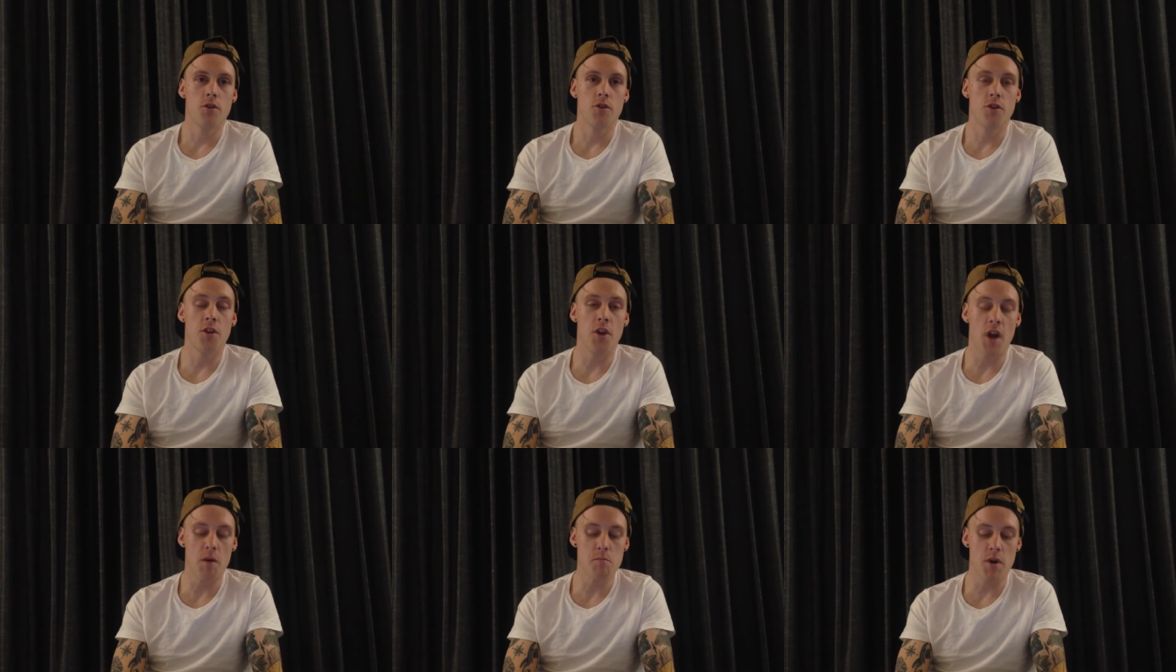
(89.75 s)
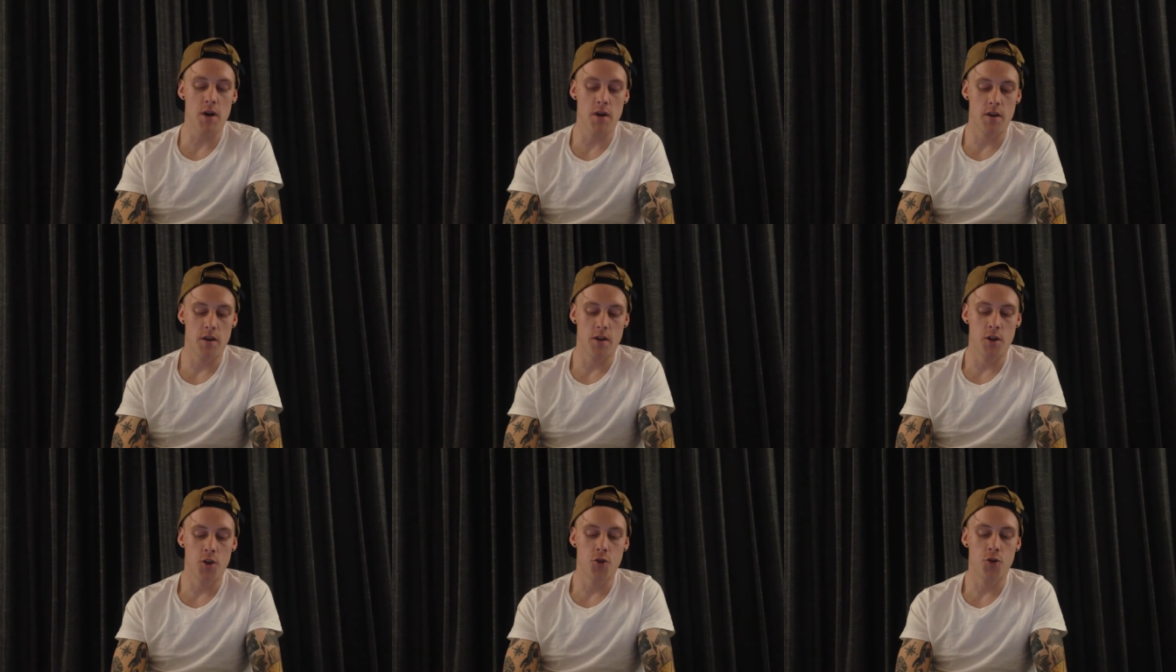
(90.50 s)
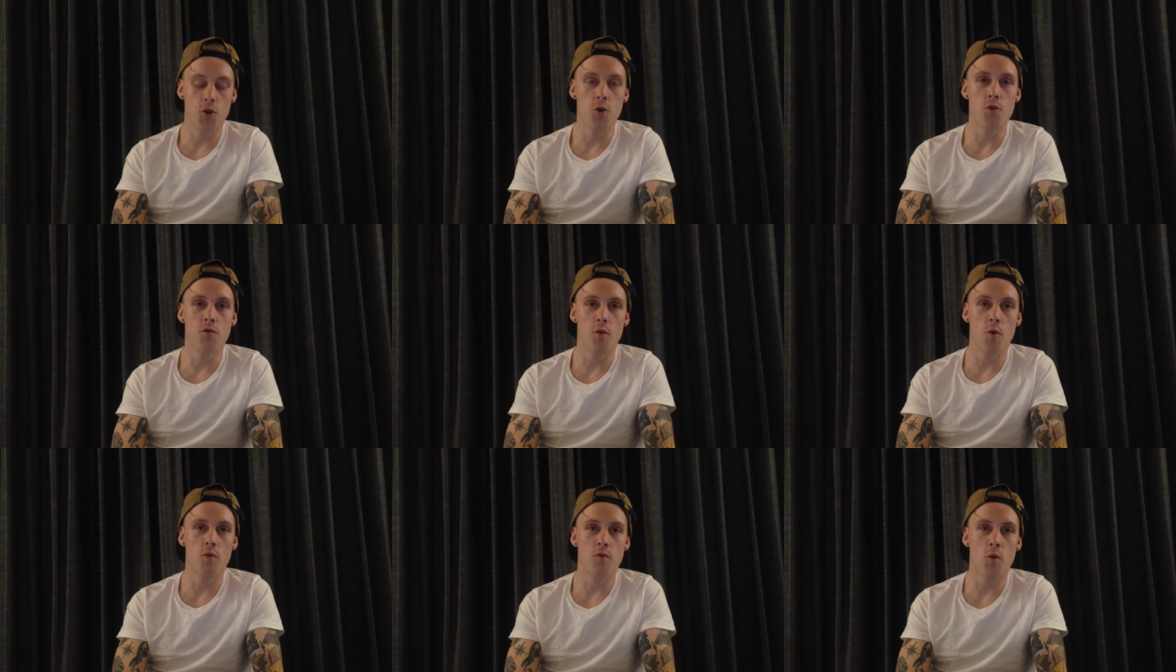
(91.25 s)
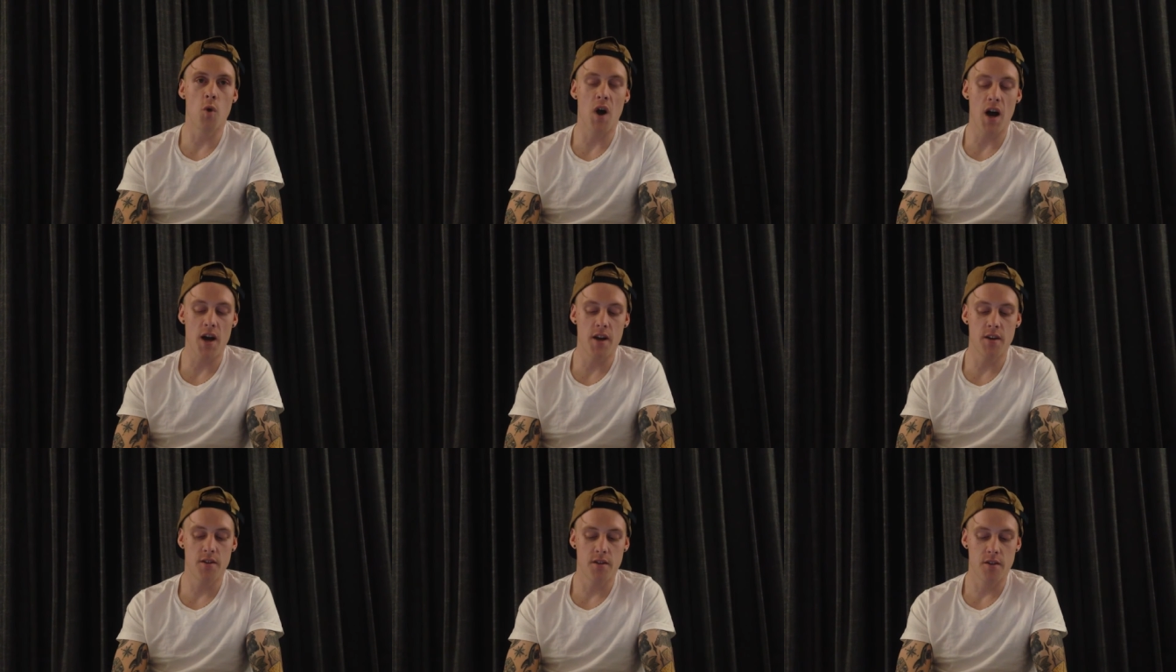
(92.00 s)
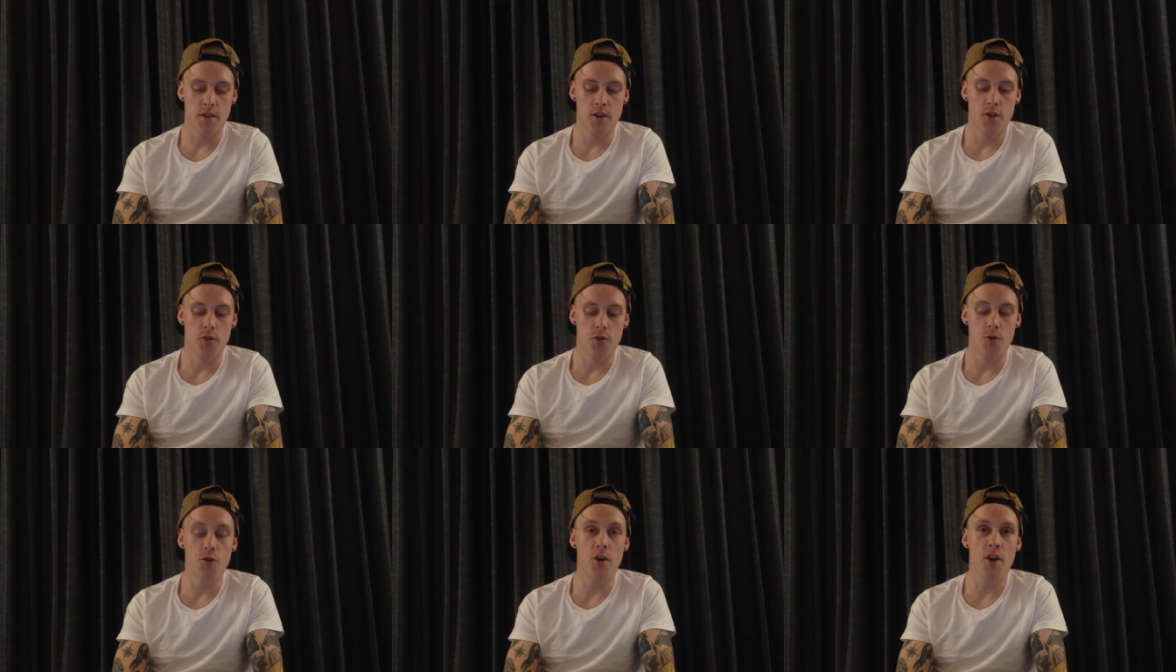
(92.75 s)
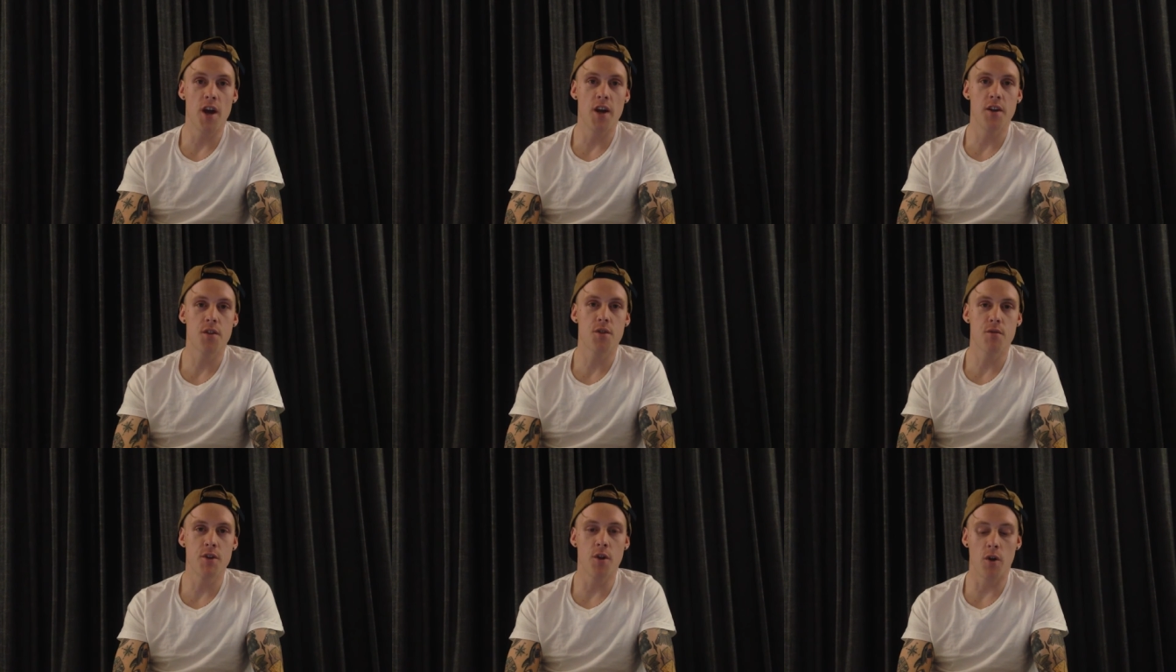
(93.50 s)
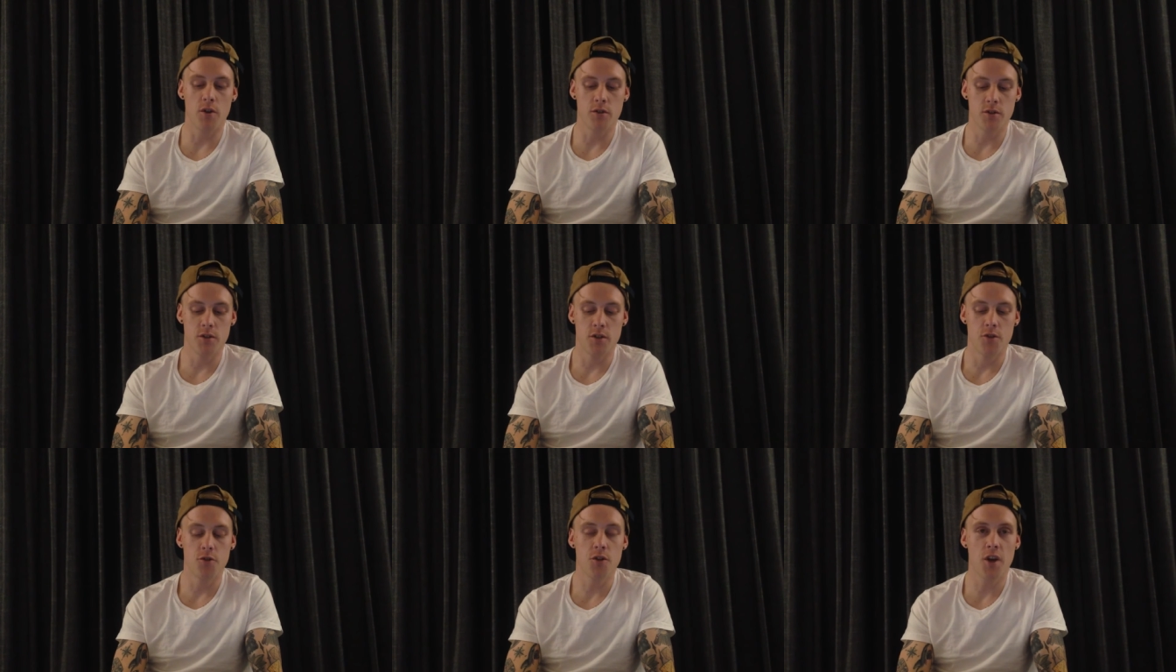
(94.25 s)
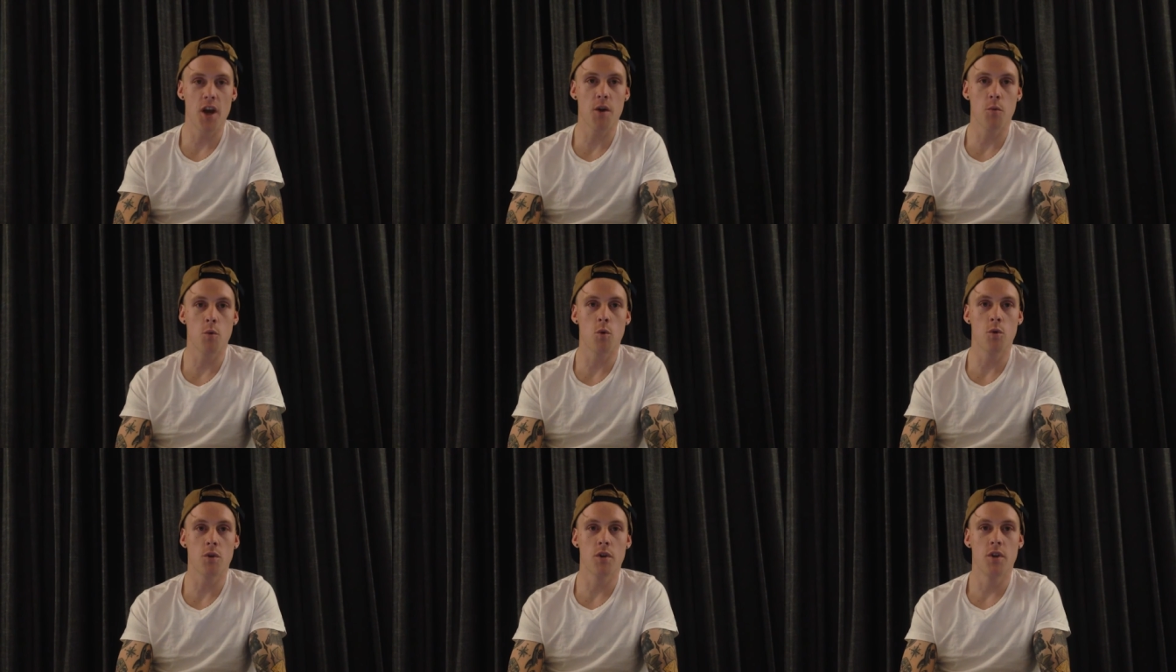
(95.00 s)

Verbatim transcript: to the number 2448 to donate $3 to Catwalk